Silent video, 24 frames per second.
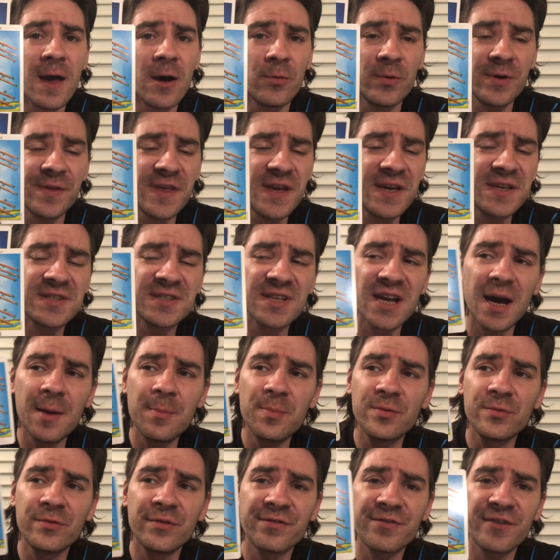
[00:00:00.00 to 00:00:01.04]
With these
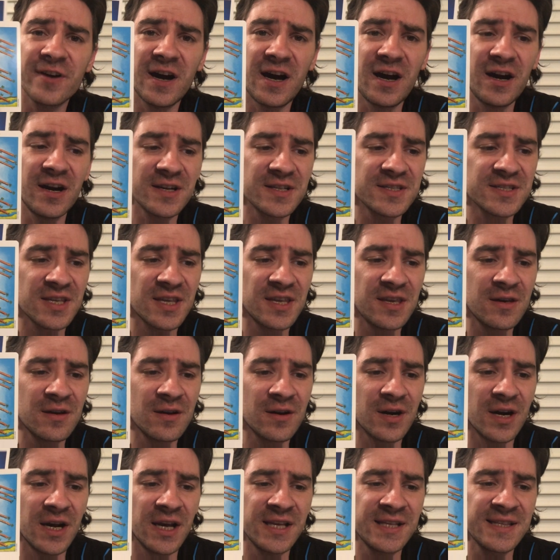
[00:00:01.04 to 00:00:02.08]
couple of cards
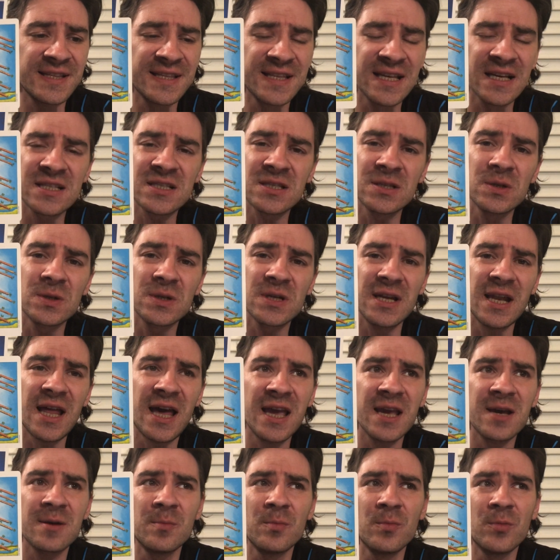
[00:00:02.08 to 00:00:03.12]
here, it does look
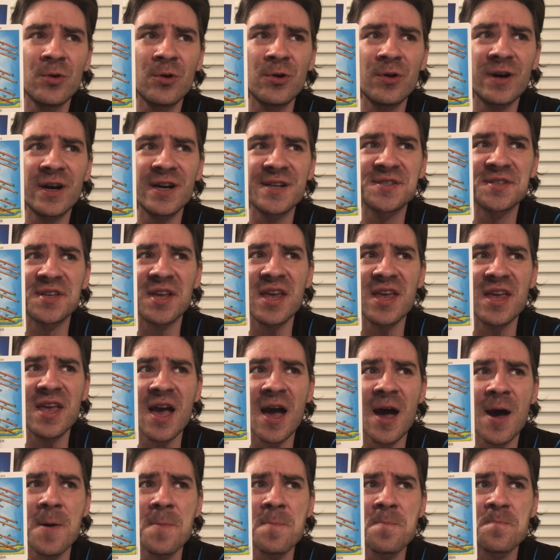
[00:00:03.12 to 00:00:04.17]
like more as a...
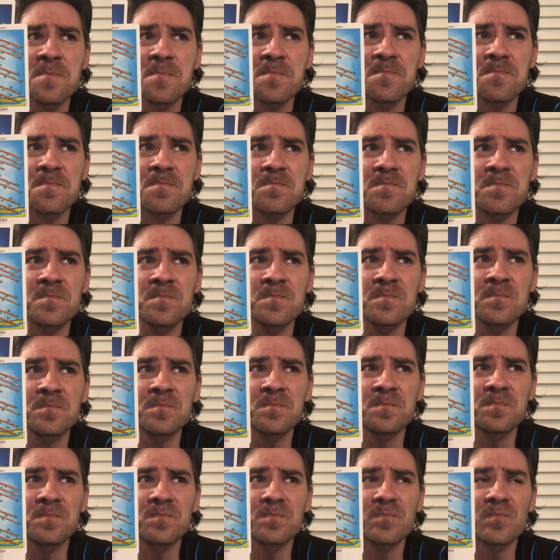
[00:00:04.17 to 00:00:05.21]
Uh,
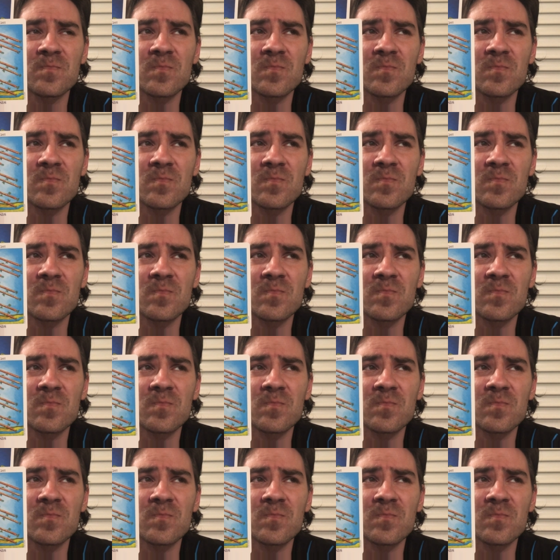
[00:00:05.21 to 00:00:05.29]
mm,